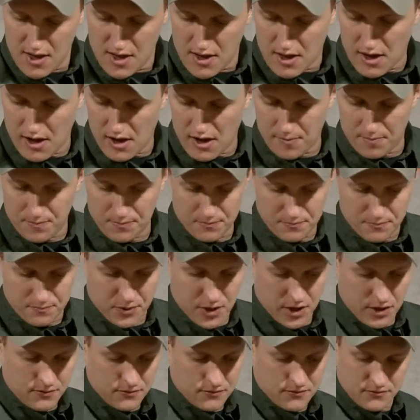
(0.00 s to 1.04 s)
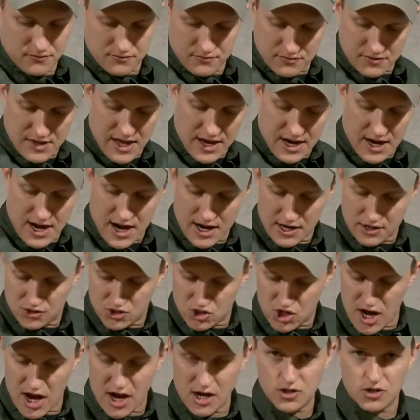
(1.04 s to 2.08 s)
But that kind of
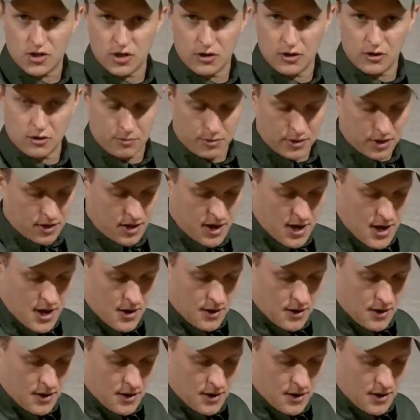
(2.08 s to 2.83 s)
changed a little bit.